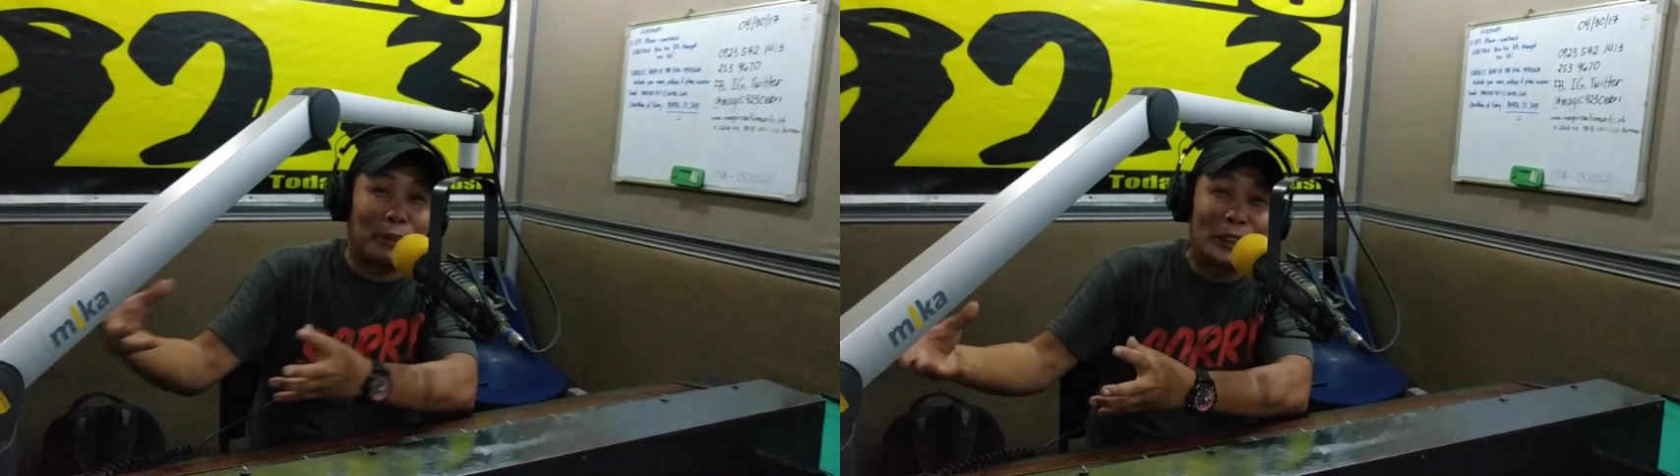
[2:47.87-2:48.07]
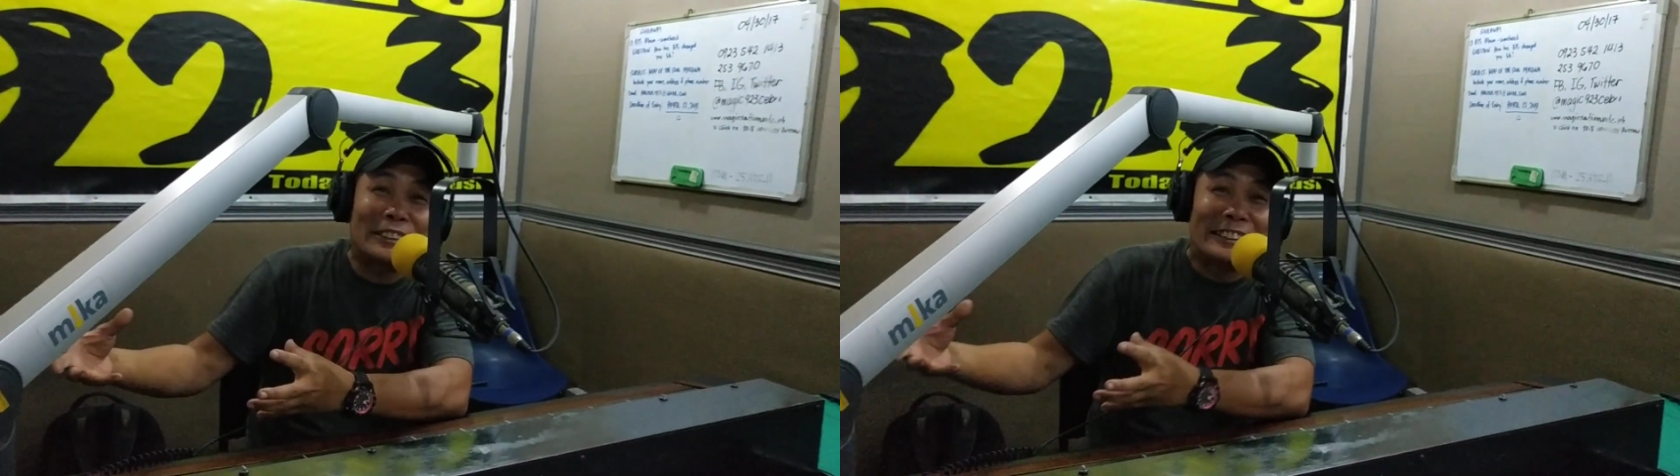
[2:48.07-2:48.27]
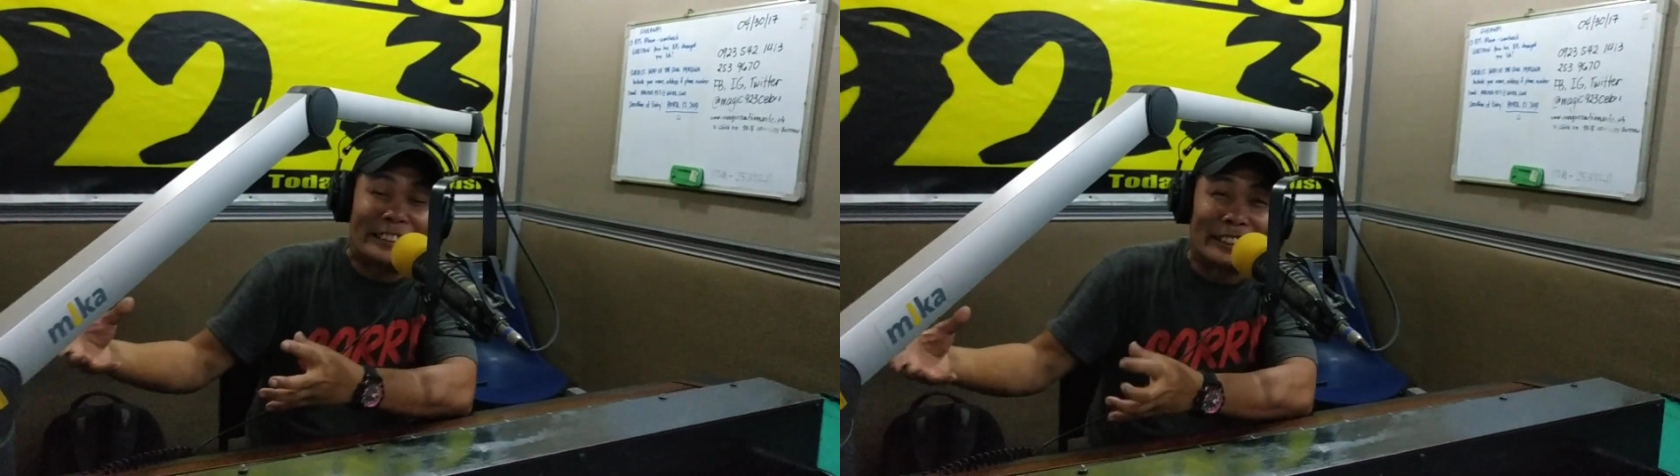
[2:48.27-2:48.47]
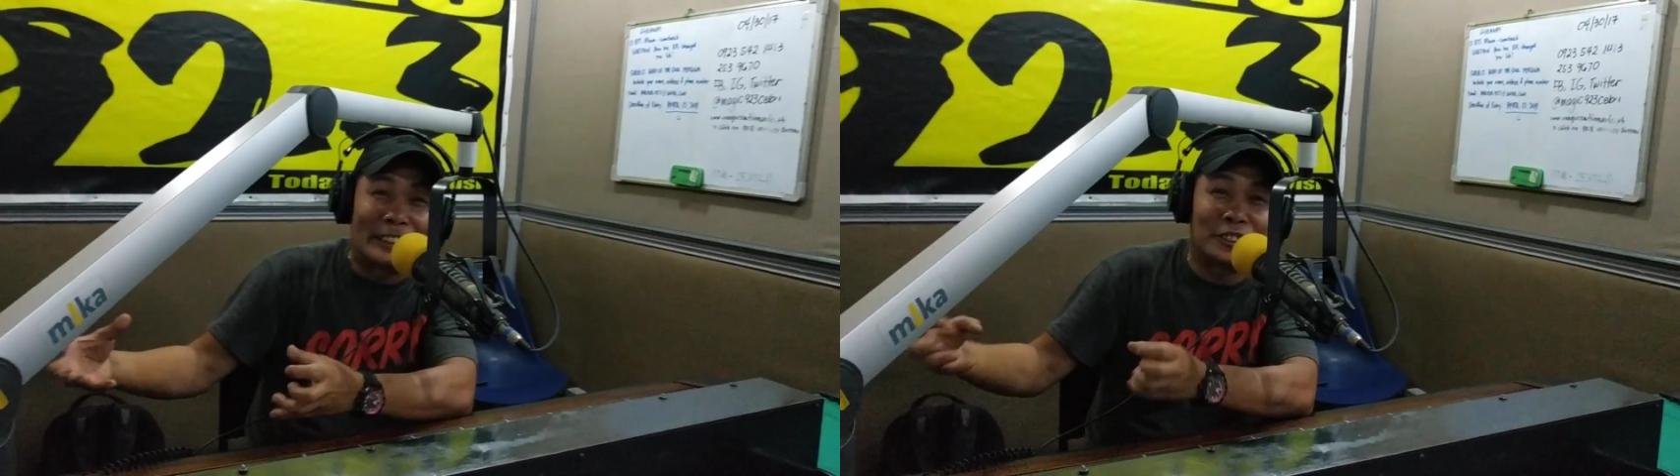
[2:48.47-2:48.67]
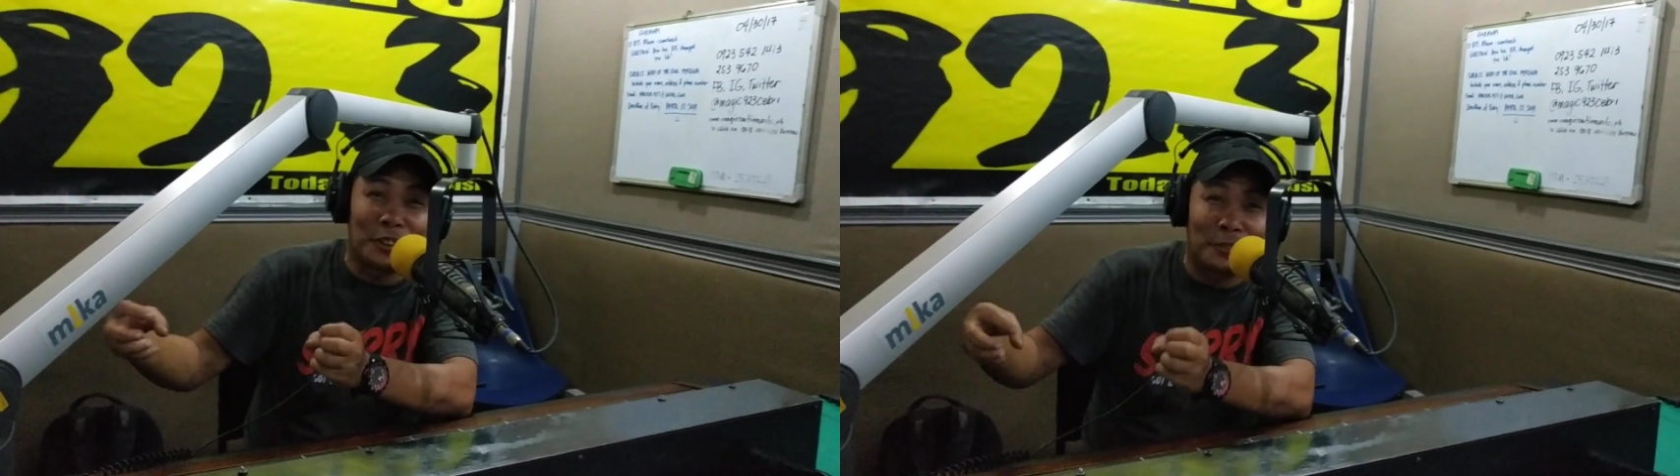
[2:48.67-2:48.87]
big
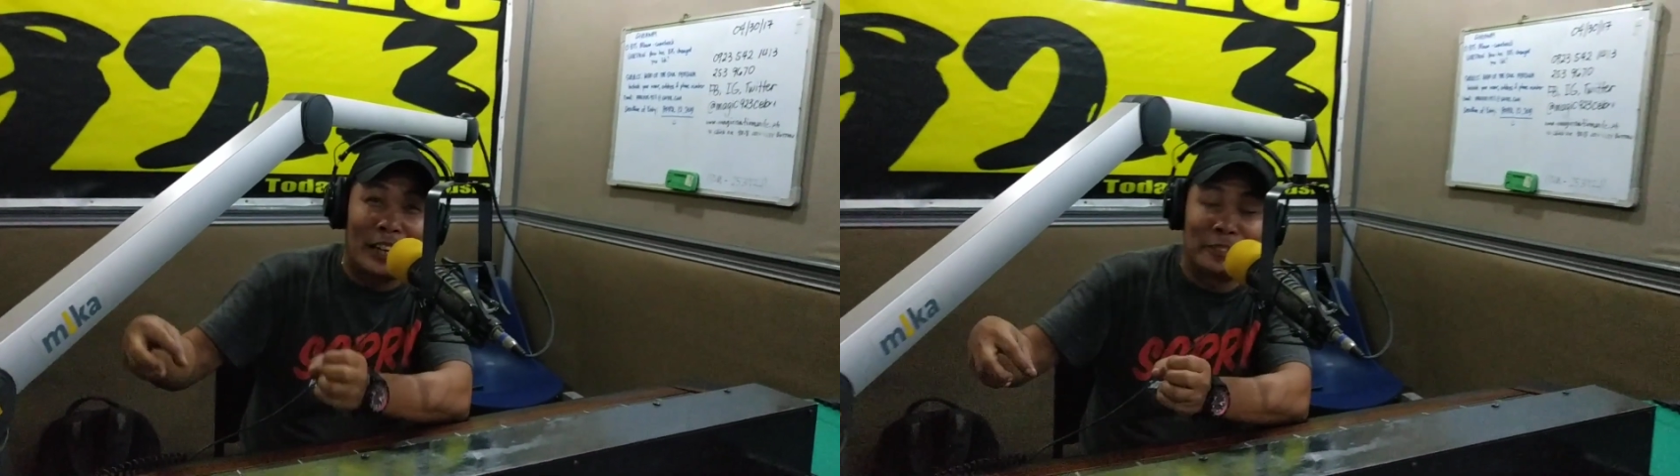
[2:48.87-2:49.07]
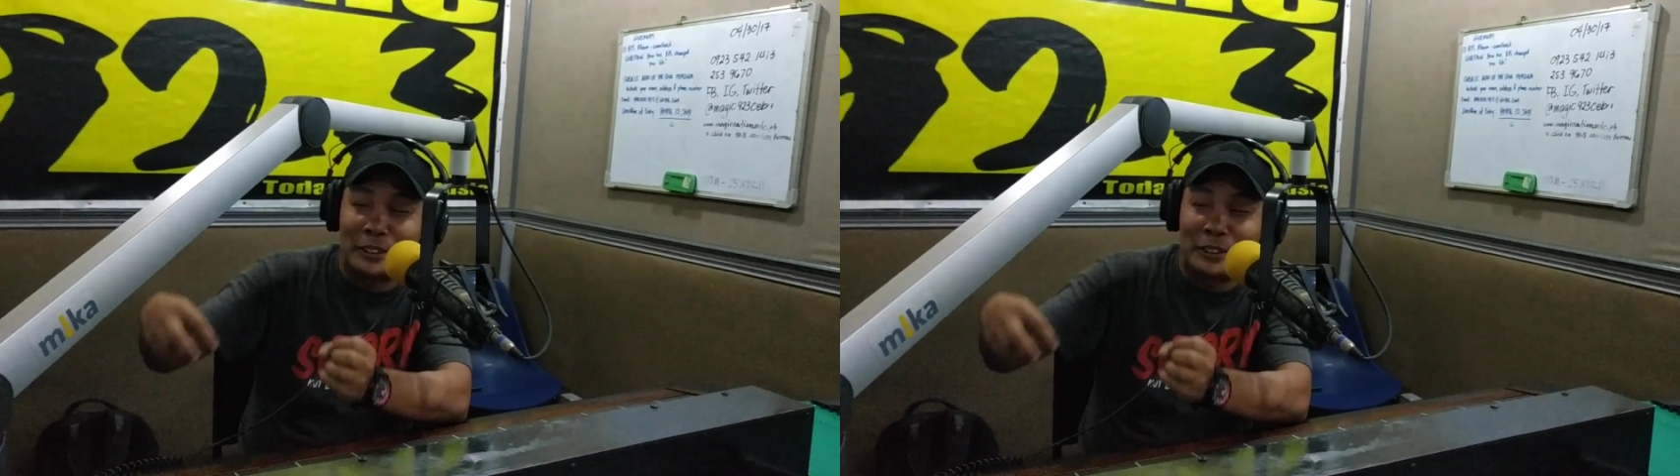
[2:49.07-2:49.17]
percentage of